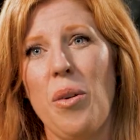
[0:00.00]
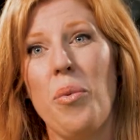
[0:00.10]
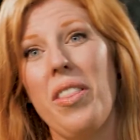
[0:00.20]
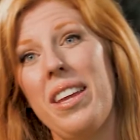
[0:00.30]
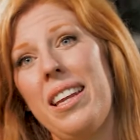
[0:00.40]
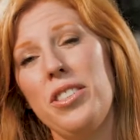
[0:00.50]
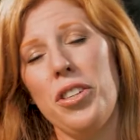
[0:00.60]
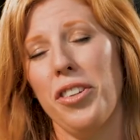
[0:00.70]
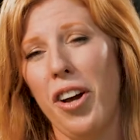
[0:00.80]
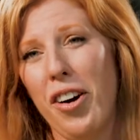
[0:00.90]
Well, then
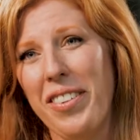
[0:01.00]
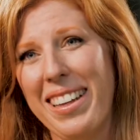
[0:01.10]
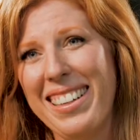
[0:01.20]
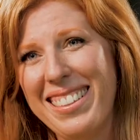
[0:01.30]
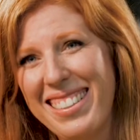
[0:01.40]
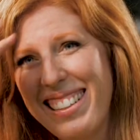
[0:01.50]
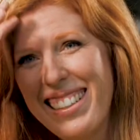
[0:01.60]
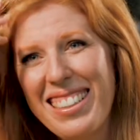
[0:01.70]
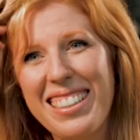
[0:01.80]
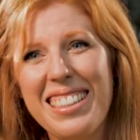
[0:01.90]
entered
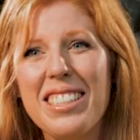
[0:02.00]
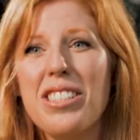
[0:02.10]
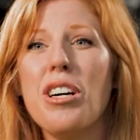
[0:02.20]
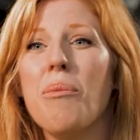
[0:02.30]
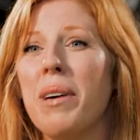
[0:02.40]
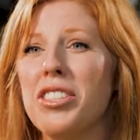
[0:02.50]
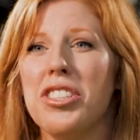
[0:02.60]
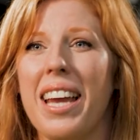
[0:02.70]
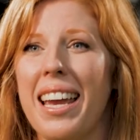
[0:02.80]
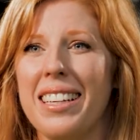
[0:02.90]
COVID. So much
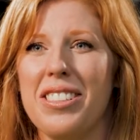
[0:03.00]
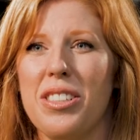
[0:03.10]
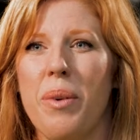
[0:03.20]
changed.